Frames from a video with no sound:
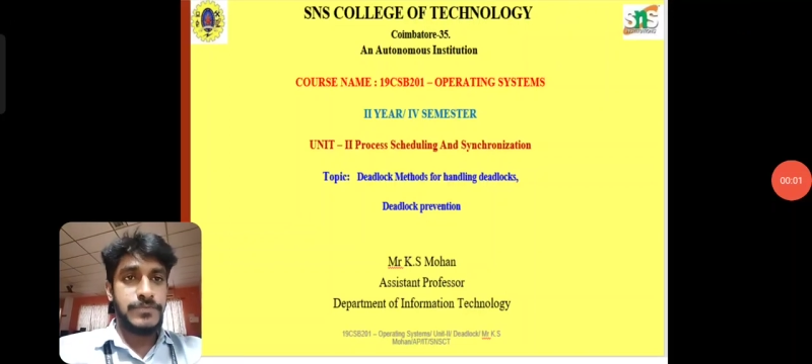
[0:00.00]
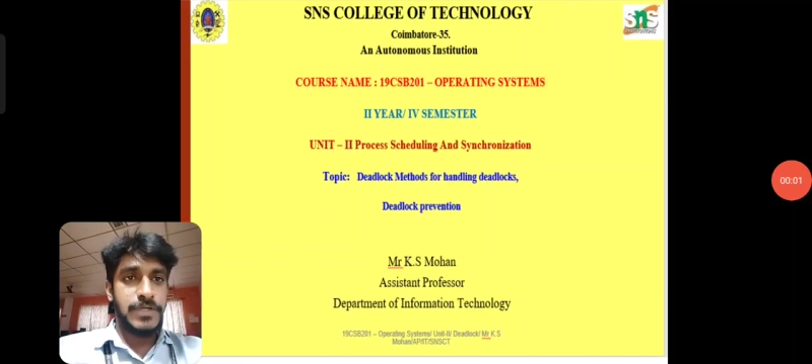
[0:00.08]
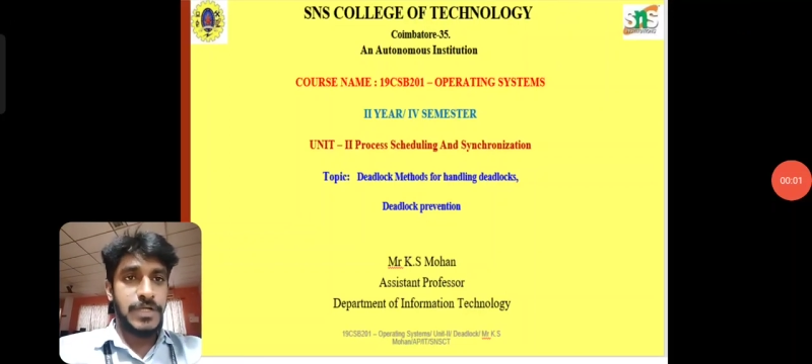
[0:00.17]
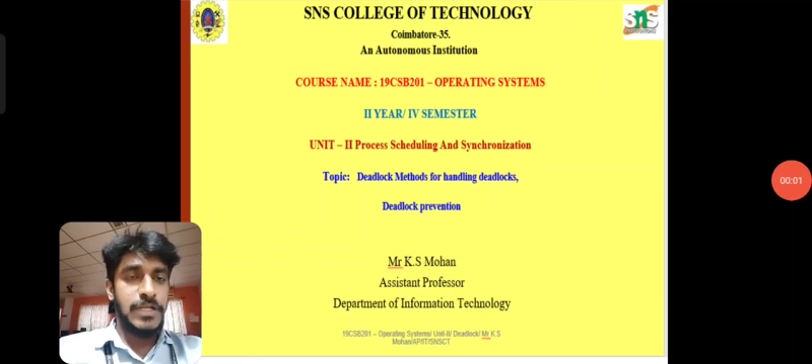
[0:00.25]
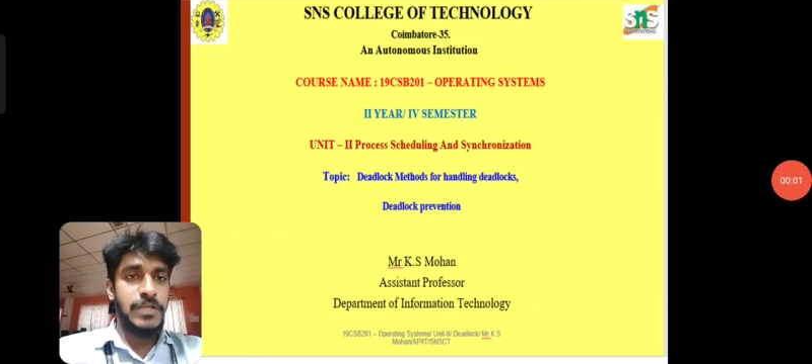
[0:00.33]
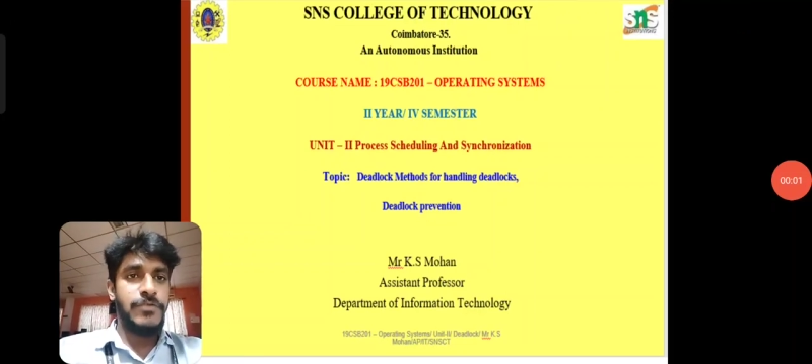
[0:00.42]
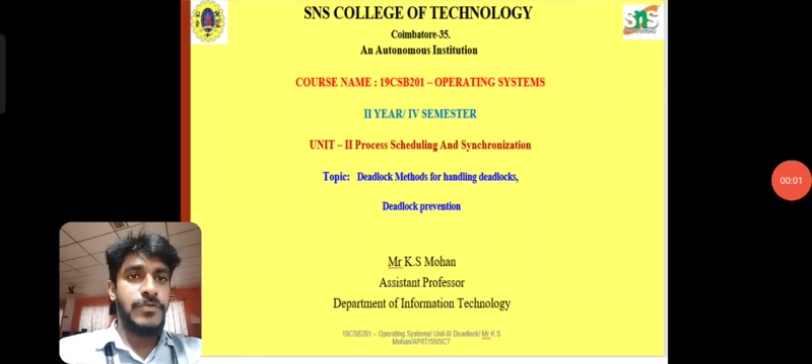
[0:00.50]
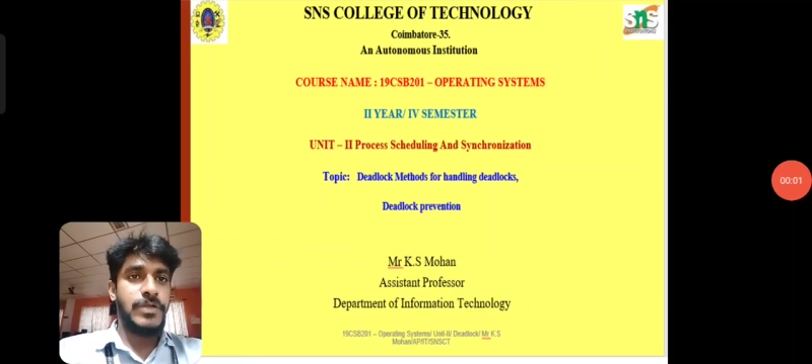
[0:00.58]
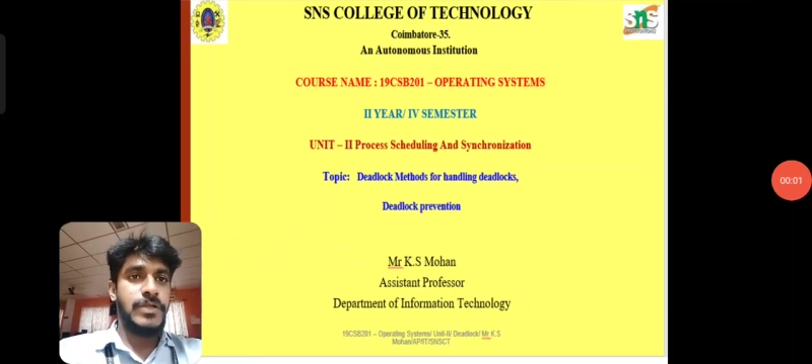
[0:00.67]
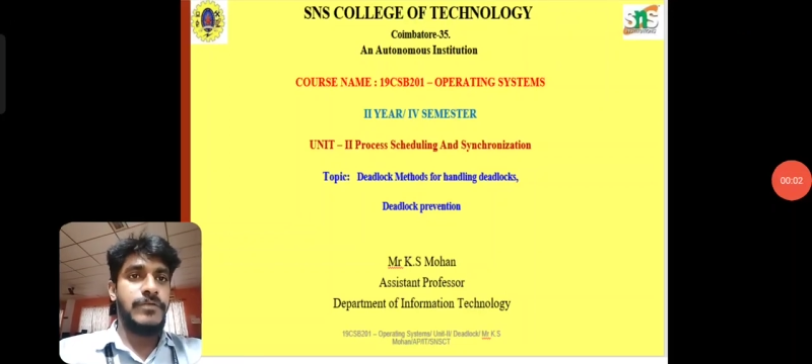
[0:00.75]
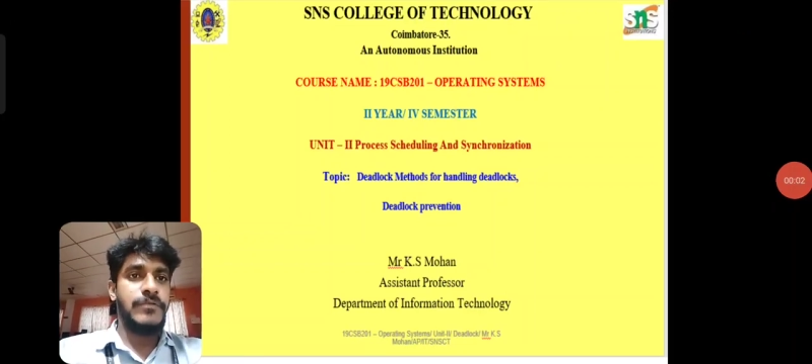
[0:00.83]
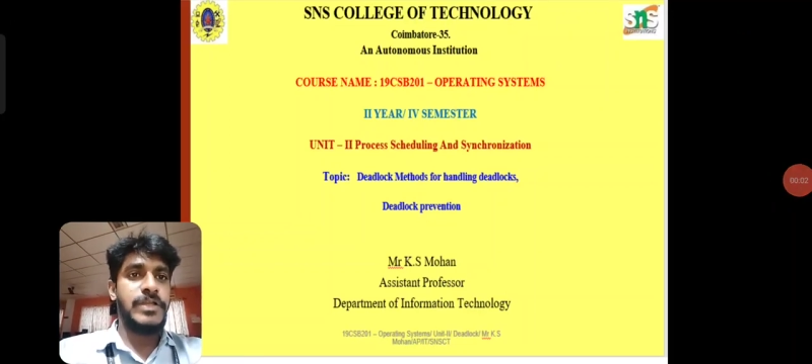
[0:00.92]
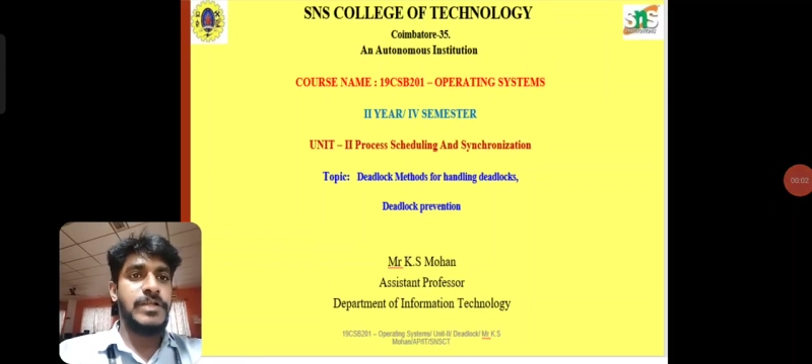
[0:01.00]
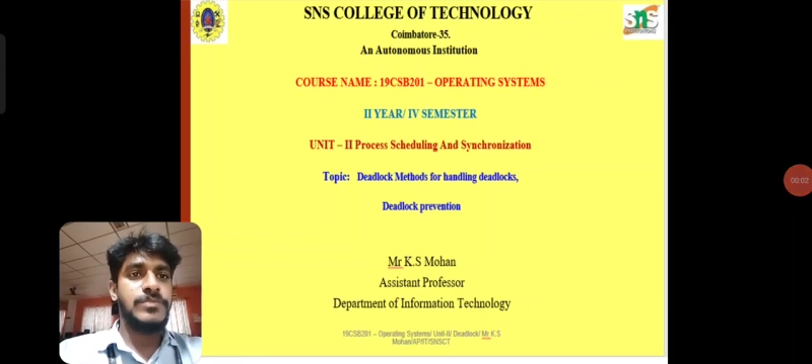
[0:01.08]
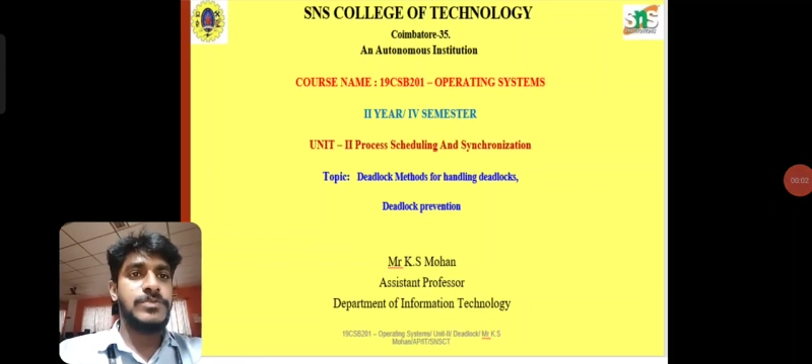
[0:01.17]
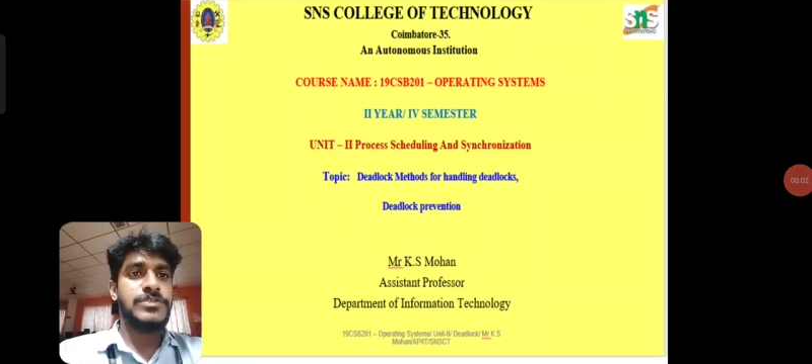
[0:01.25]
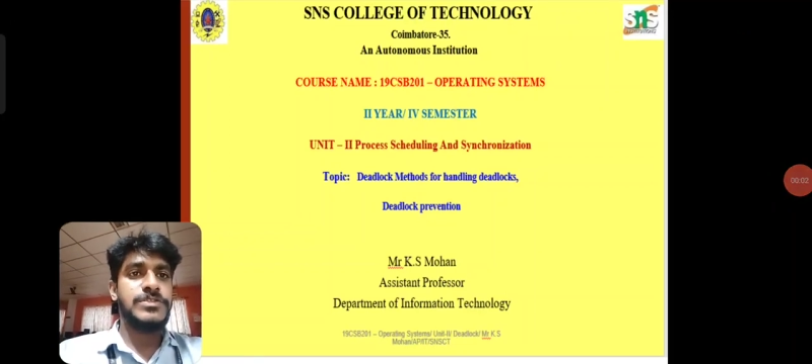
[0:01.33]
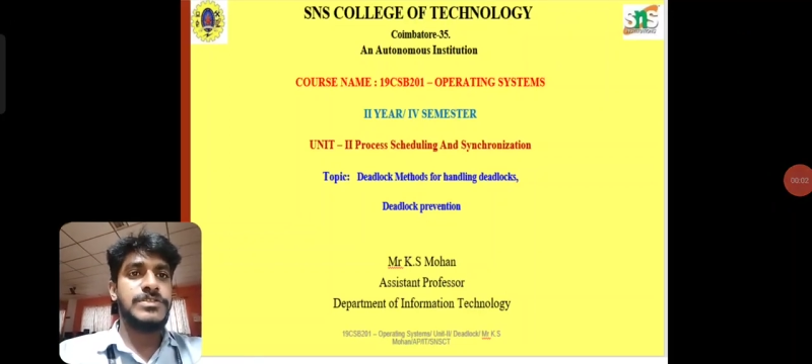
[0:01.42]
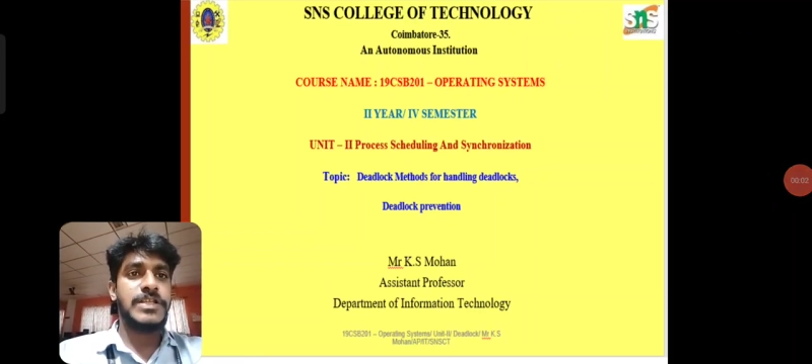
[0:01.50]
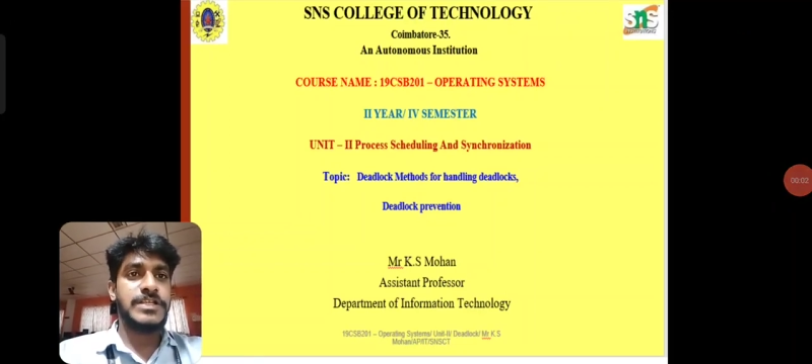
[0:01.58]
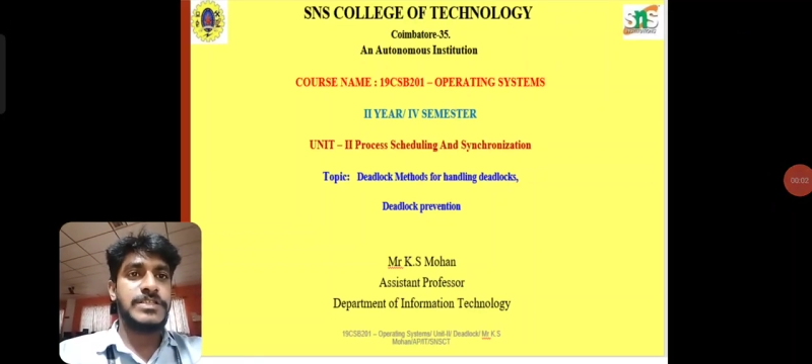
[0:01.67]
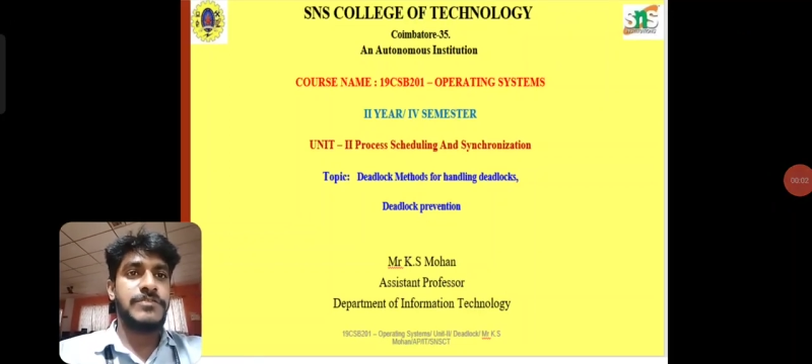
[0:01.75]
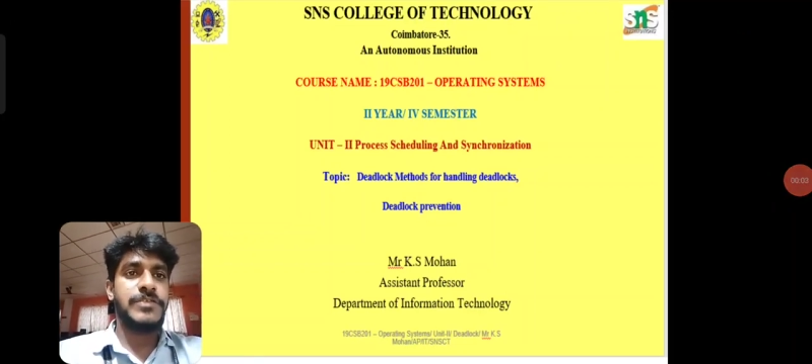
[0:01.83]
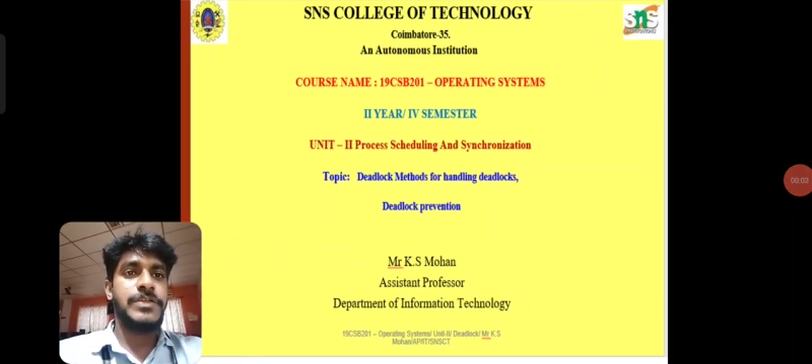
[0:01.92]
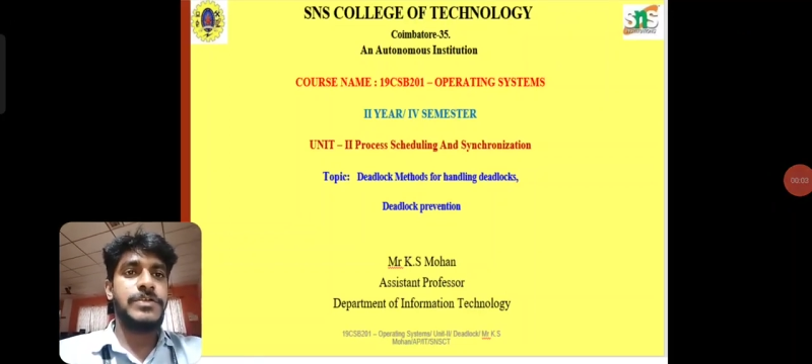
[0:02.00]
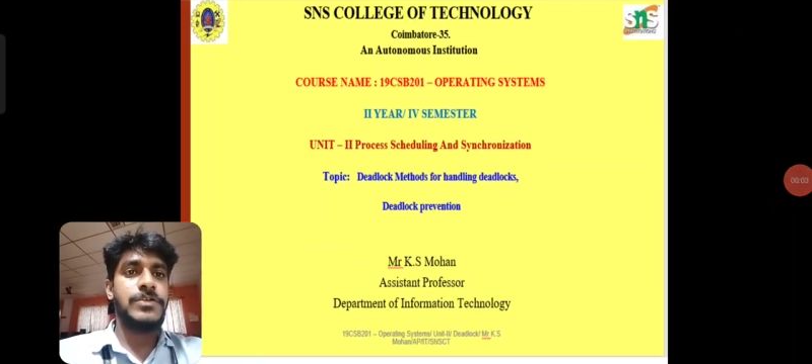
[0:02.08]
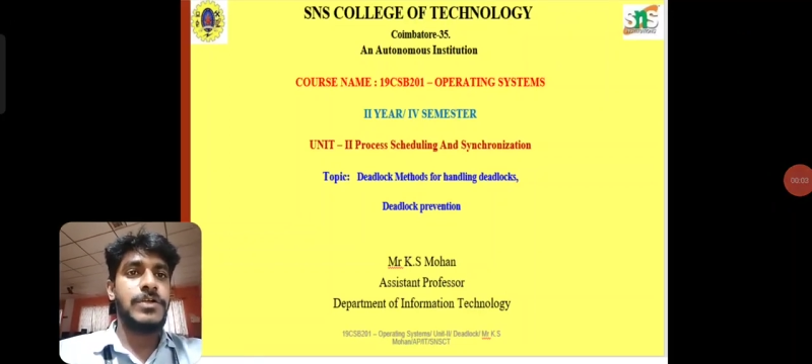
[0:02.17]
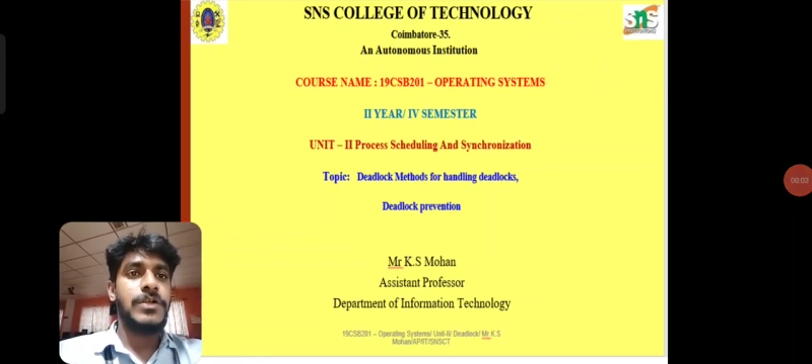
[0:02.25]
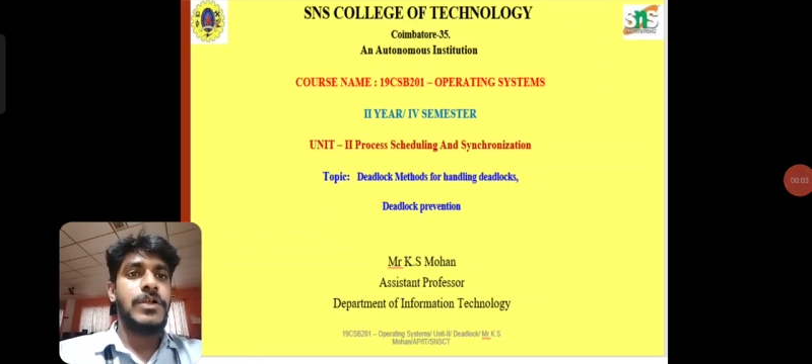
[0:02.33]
Hello everyone, welcome to this lecture video.